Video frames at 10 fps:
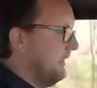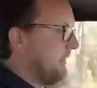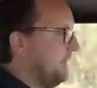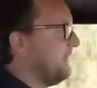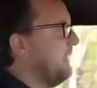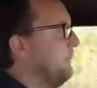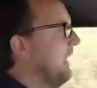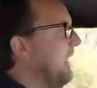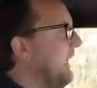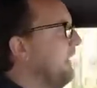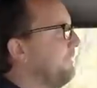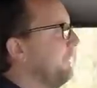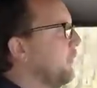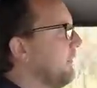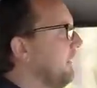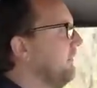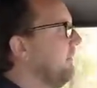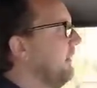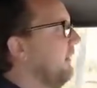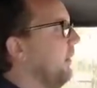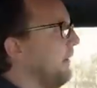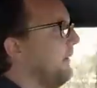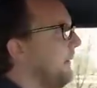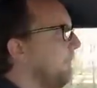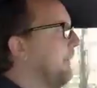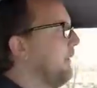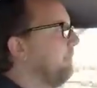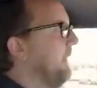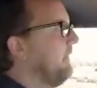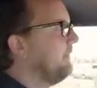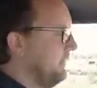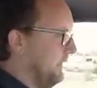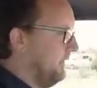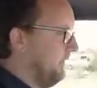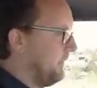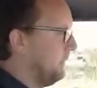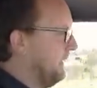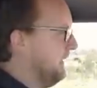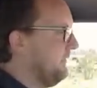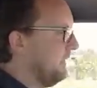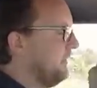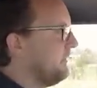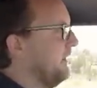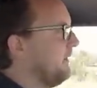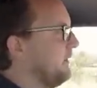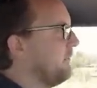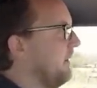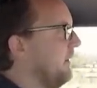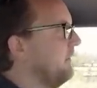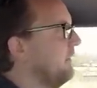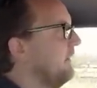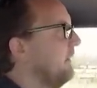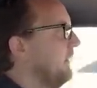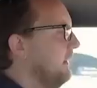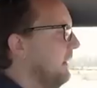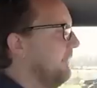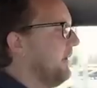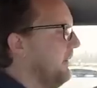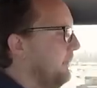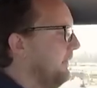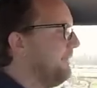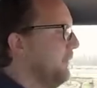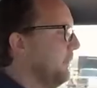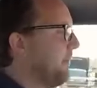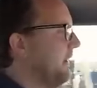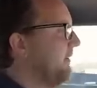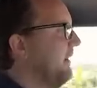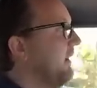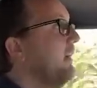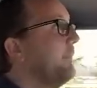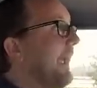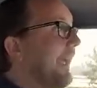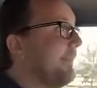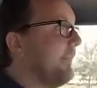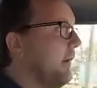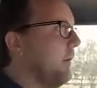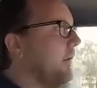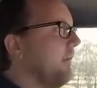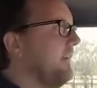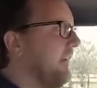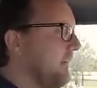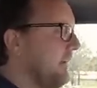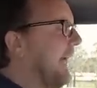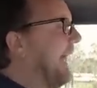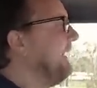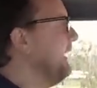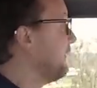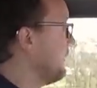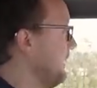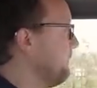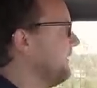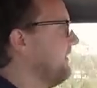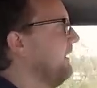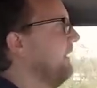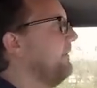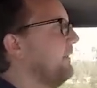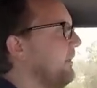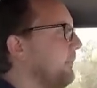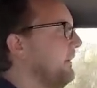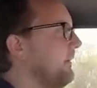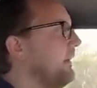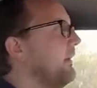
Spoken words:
I can see my air-fuel ratio on both banks, so I know that all my injectors are under control. I've got my fuel pressure, my ethanol content, 83% at the moment.